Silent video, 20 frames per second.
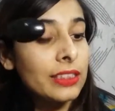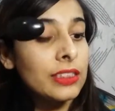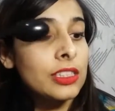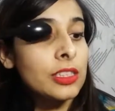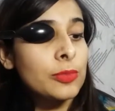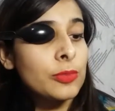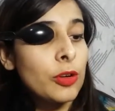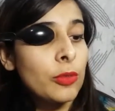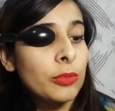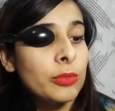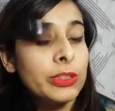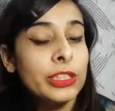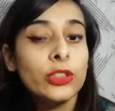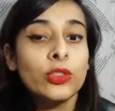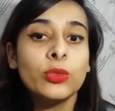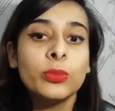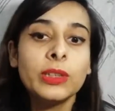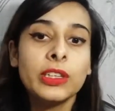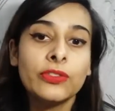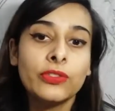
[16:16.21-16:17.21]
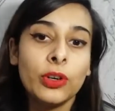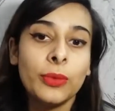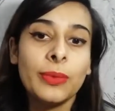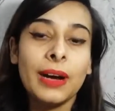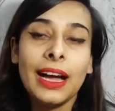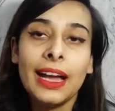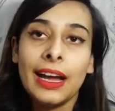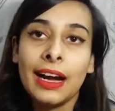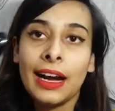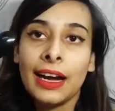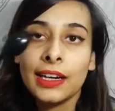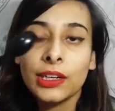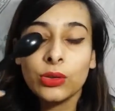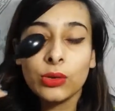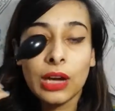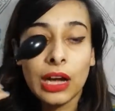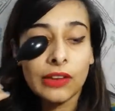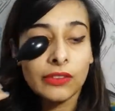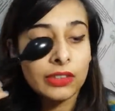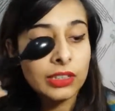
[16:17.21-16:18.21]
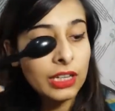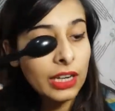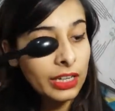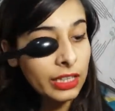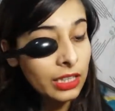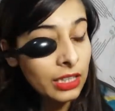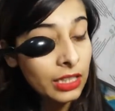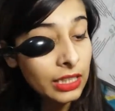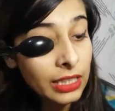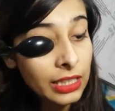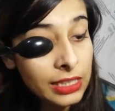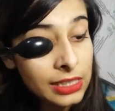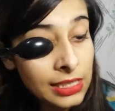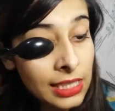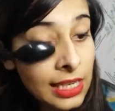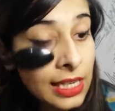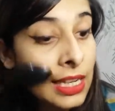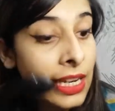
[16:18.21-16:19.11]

This is probably too big for my eye to have a cut crease,